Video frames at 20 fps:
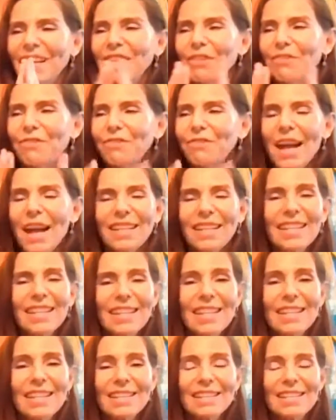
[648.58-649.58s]
The fact
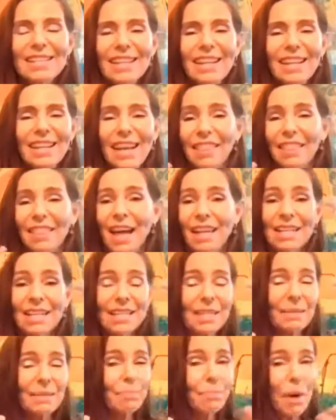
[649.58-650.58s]
is that
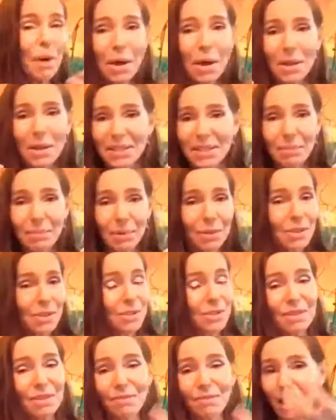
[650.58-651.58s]
it's impossible
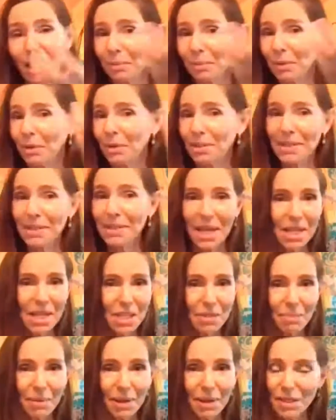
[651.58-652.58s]
to develop
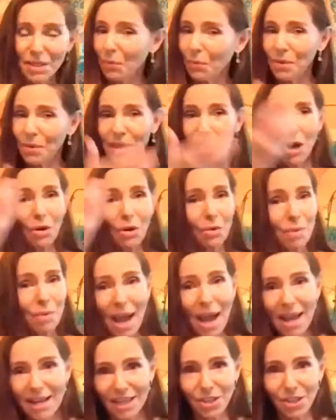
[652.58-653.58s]
contentment without
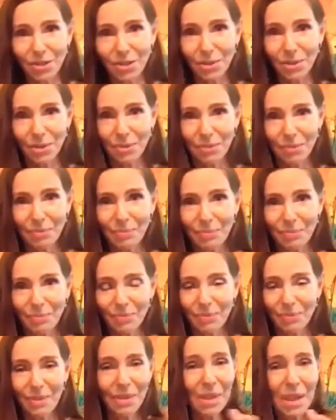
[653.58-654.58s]
gratitude.
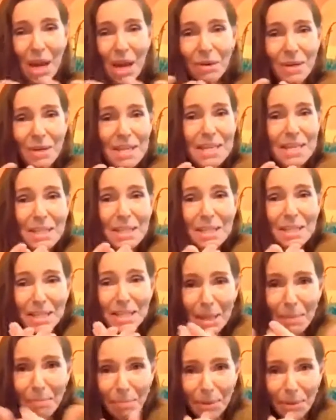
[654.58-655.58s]
They are
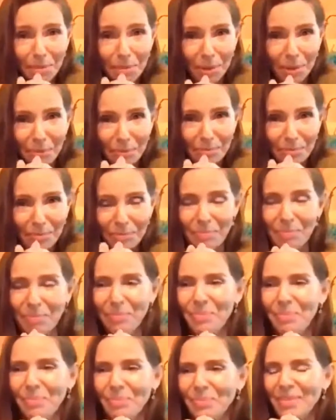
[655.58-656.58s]
inseparable.
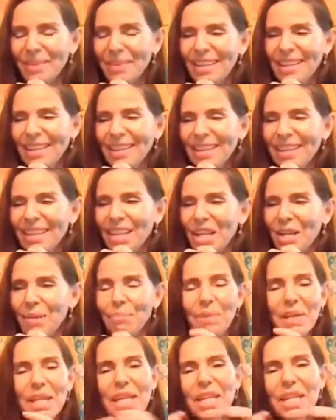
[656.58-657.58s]

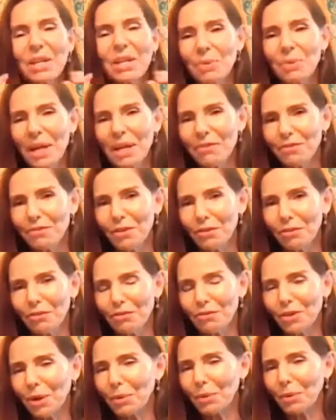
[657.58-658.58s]
Being grateful
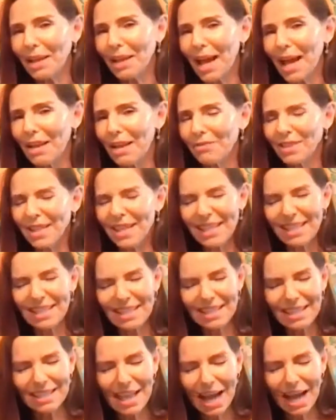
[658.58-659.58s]
for our lives
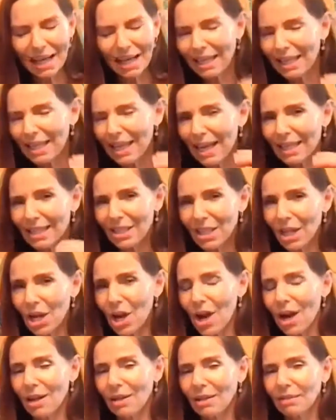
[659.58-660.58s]
exactly as they
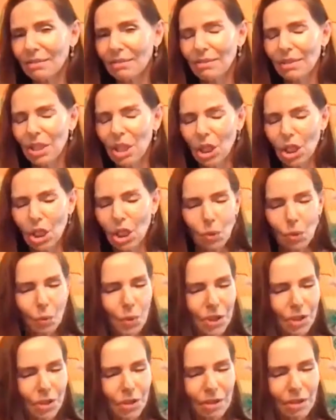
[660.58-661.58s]
are,
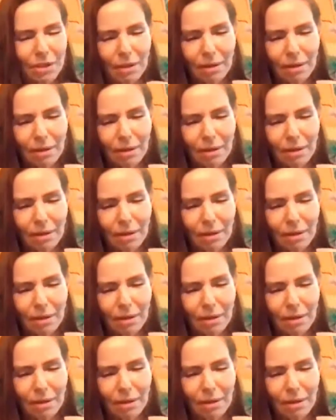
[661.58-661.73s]
with